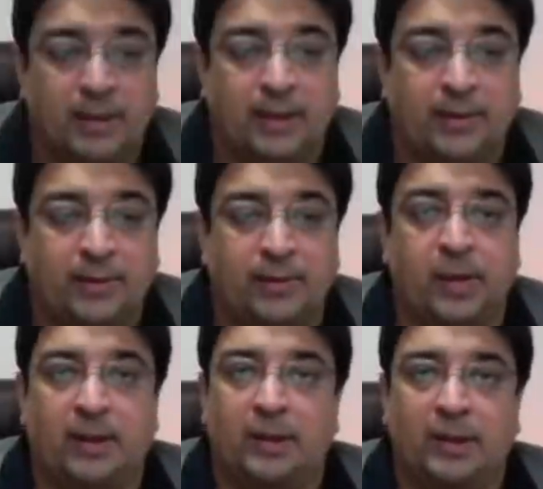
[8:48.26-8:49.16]
And
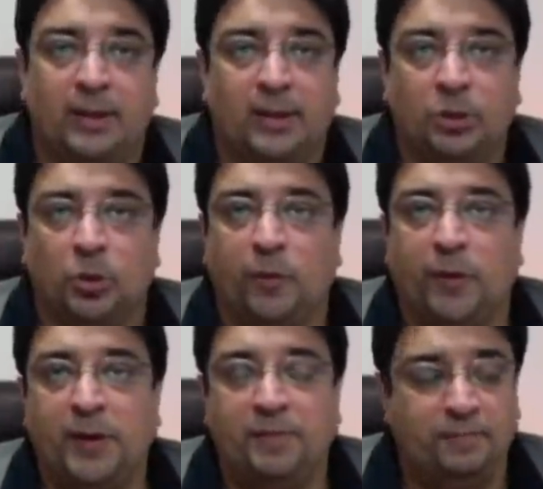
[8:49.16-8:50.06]
so
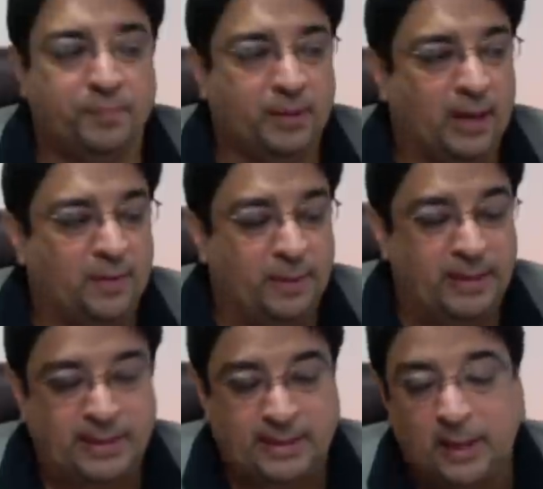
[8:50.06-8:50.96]
far, I've
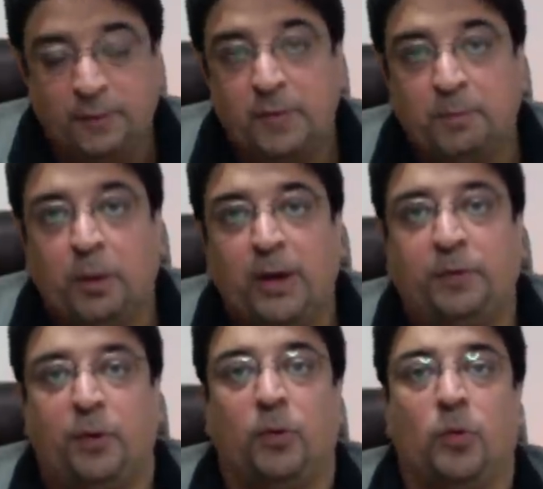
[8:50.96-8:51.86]
been self-employed
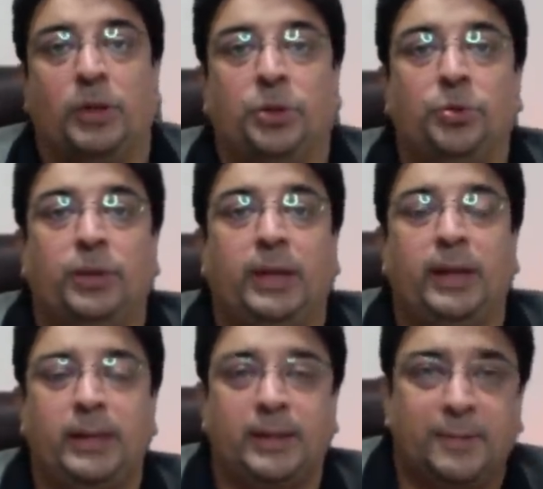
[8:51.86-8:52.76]
for over 2
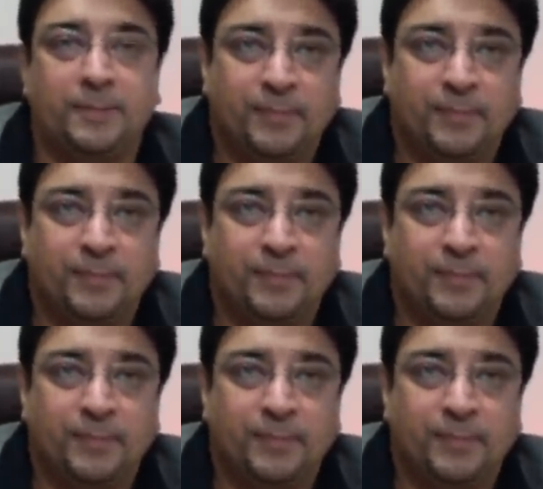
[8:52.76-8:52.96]
decades,